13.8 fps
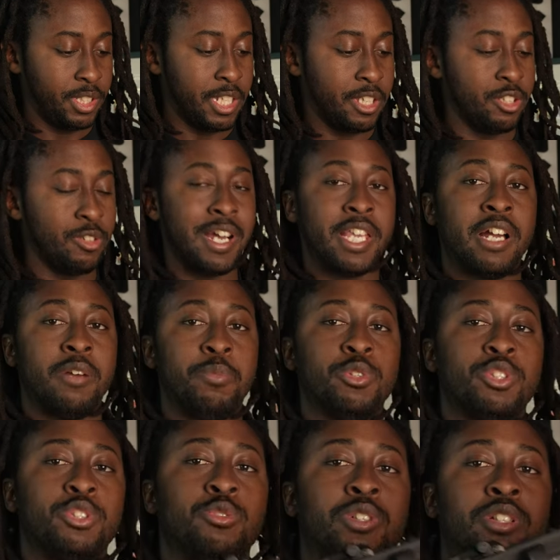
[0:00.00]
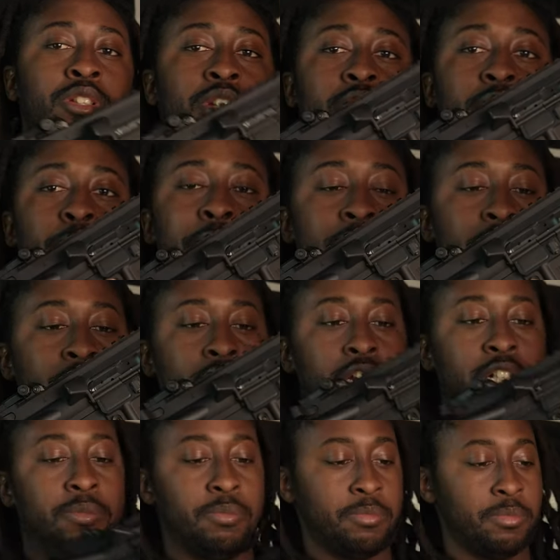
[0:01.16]
I know how y'all supposed to do it. Pop the
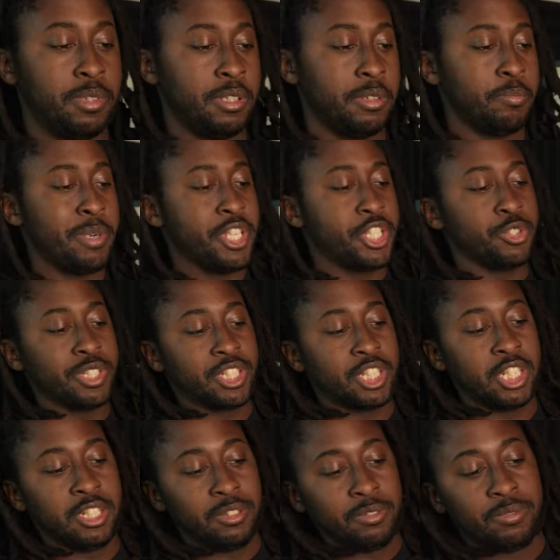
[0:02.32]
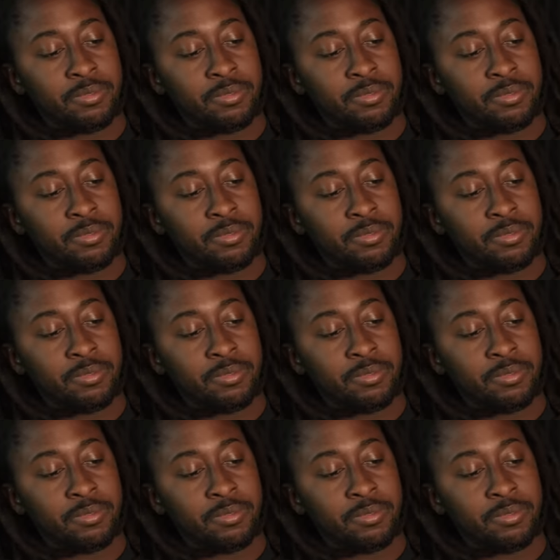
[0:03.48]
clip, make sure it's clear.